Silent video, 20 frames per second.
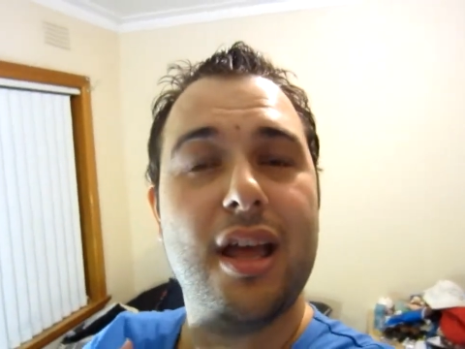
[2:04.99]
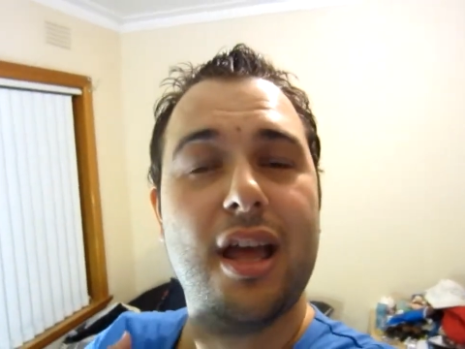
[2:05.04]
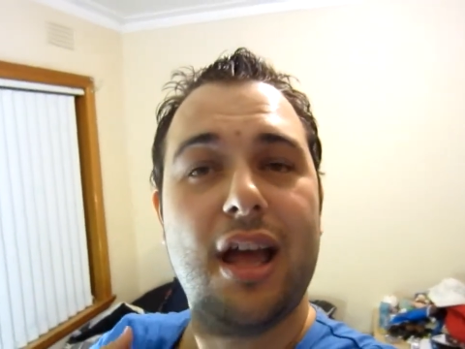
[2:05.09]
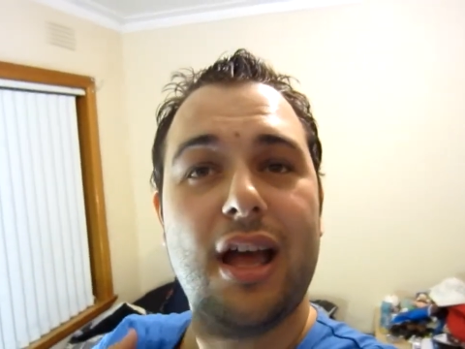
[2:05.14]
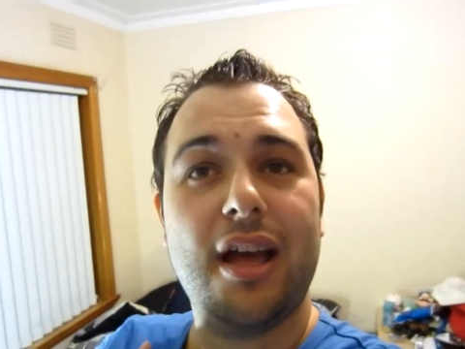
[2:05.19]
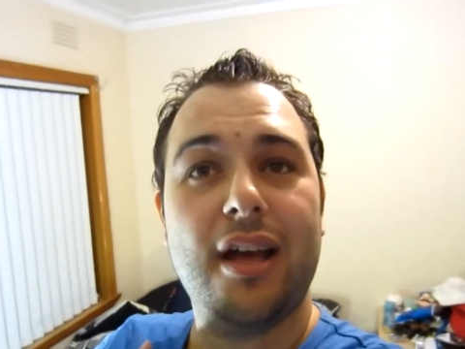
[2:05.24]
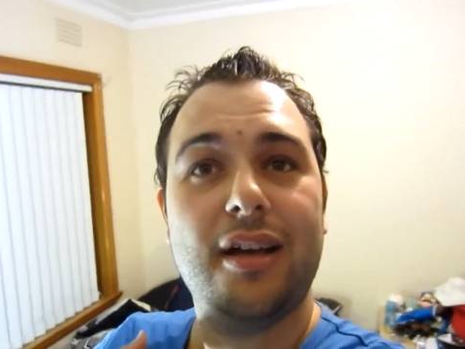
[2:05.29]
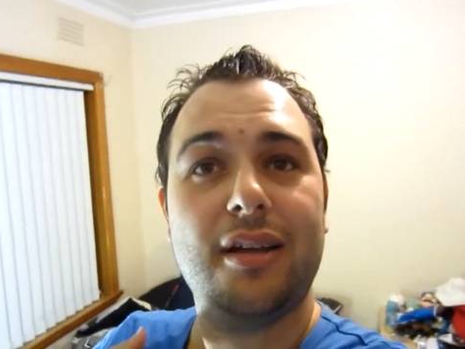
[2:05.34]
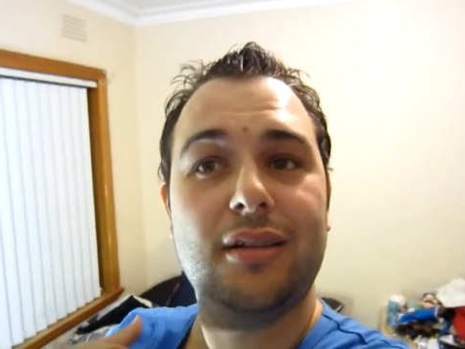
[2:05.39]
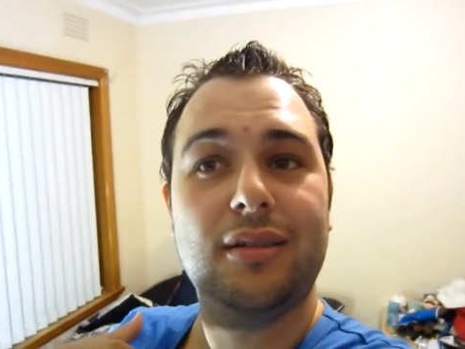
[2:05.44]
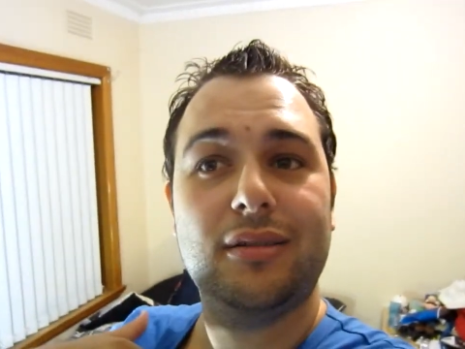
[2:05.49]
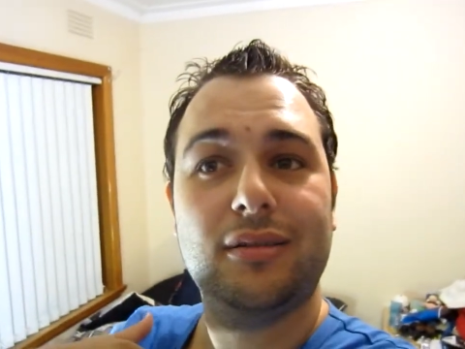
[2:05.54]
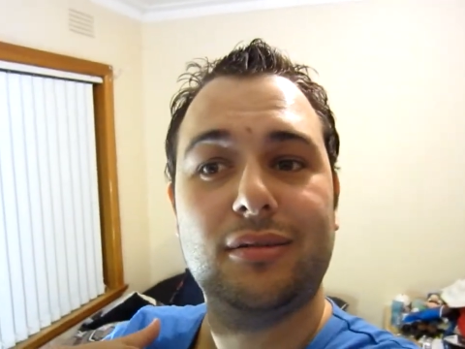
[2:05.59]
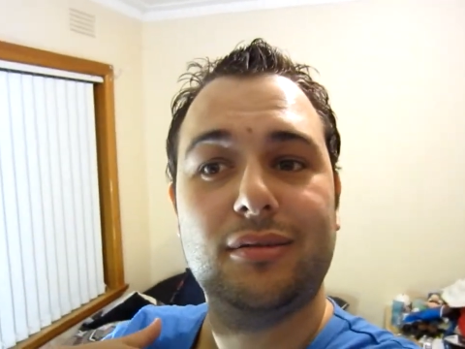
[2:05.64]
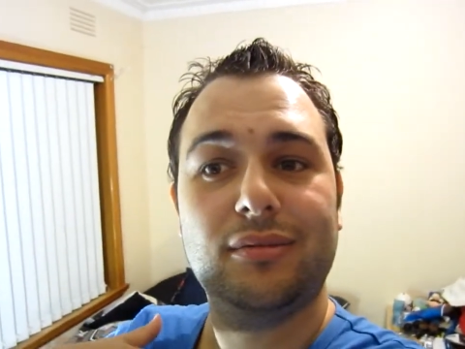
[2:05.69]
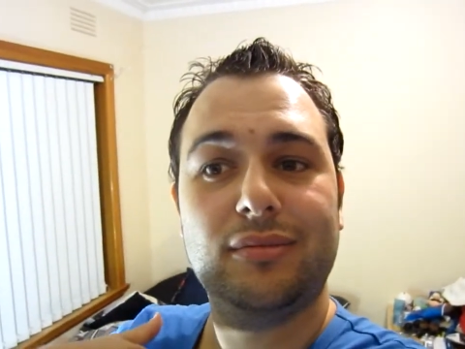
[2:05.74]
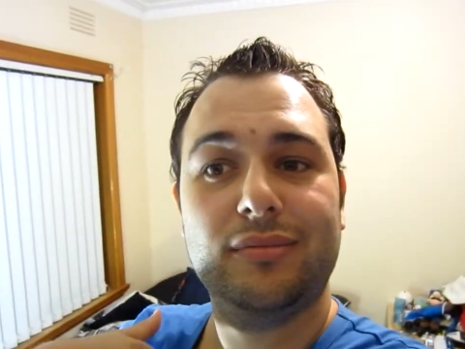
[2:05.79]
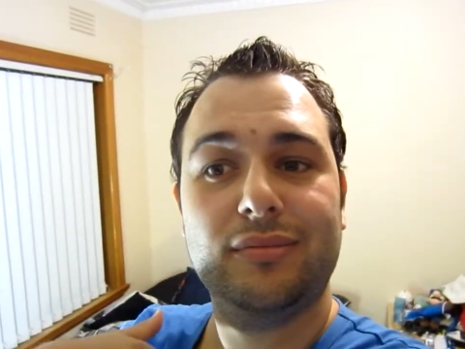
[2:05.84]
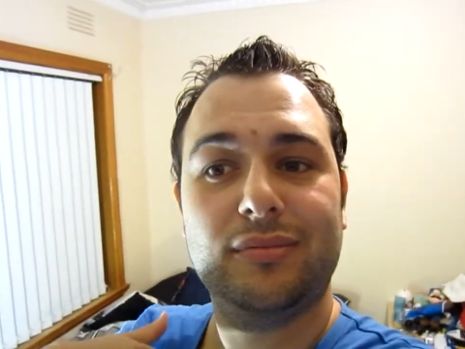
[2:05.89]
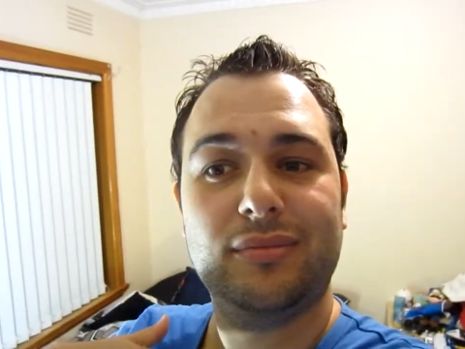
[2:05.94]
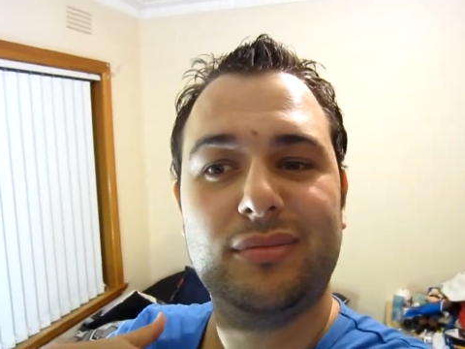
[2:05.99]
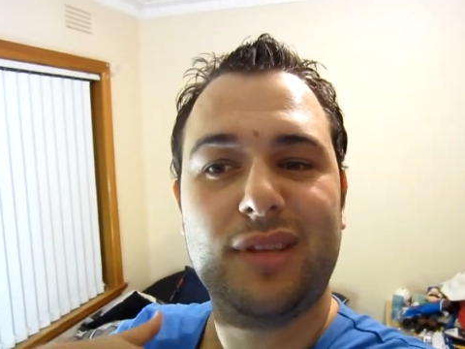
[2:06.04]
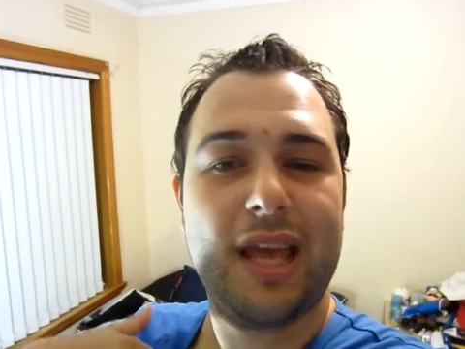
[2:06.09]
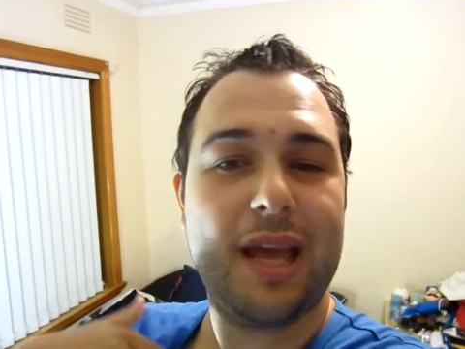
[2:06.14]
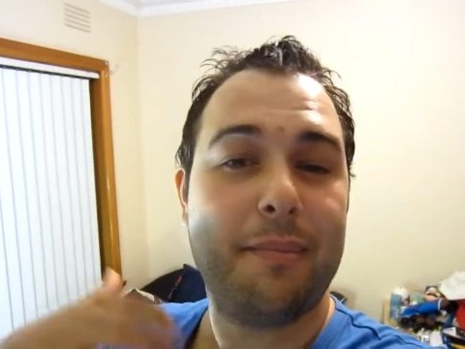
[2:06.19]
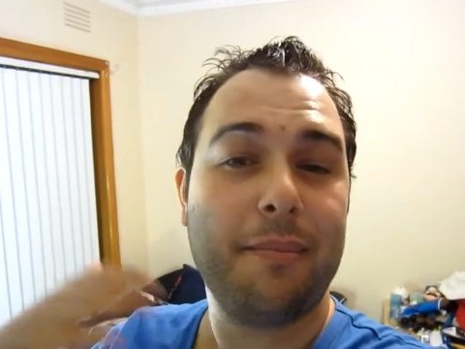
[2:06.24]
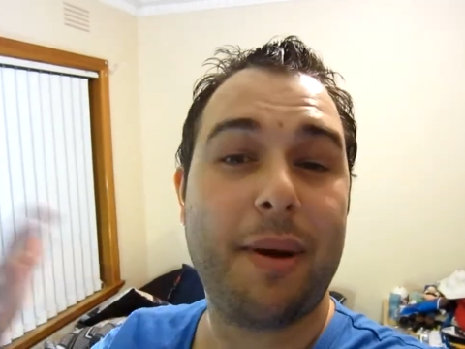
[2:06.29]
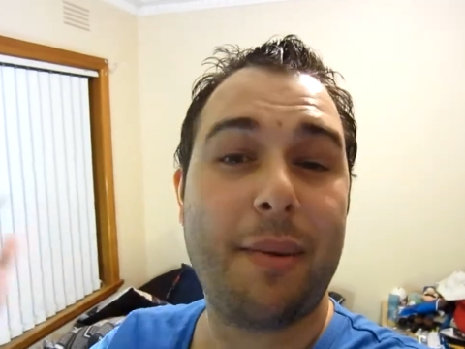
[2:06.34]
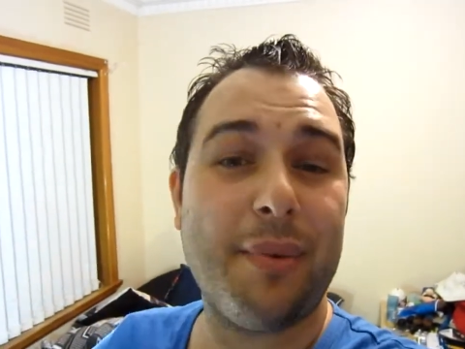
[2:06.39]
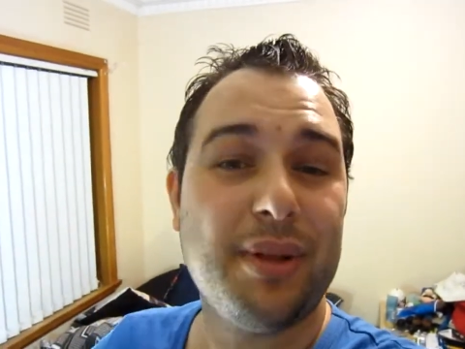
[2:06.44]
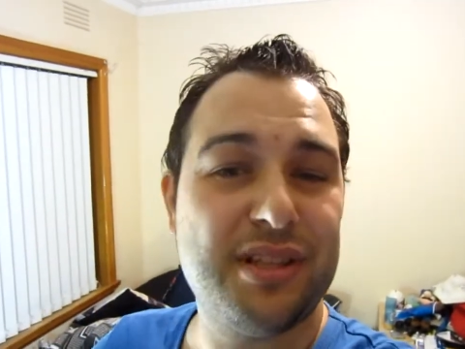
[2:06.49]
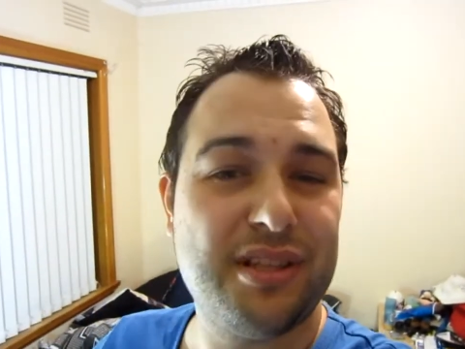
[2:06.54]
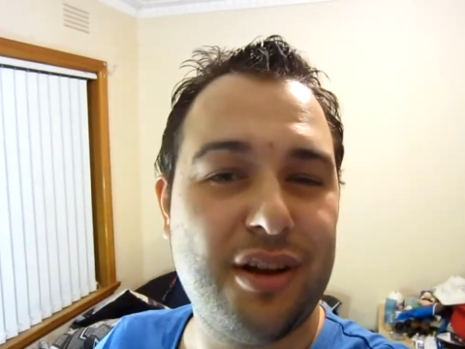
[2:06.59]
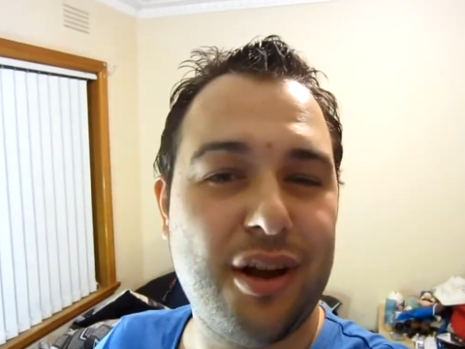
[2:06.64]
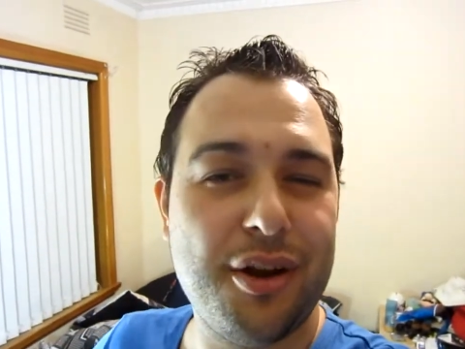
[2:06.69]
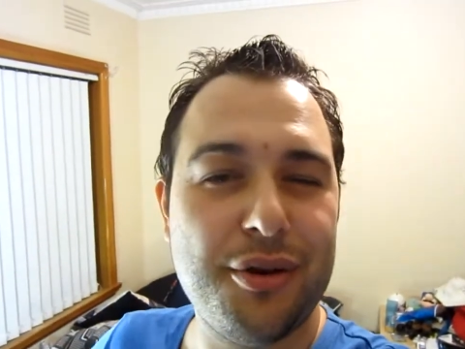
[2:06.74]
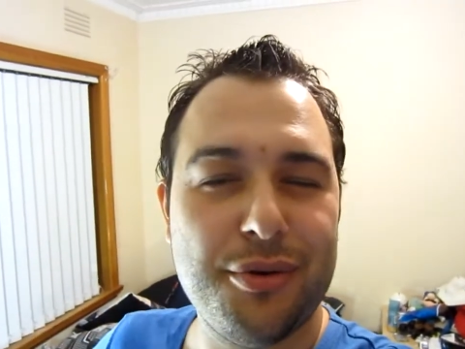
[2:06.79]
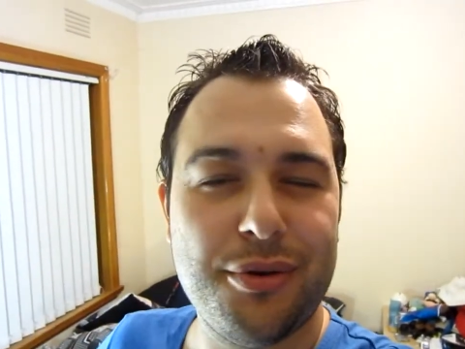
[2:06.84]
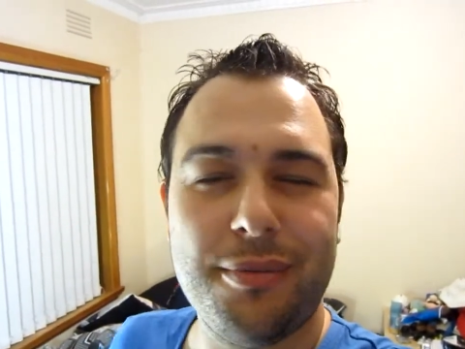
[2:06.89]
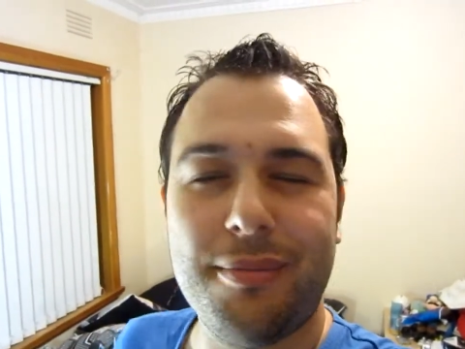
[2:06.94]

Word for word: Yeah, Mum wants to go to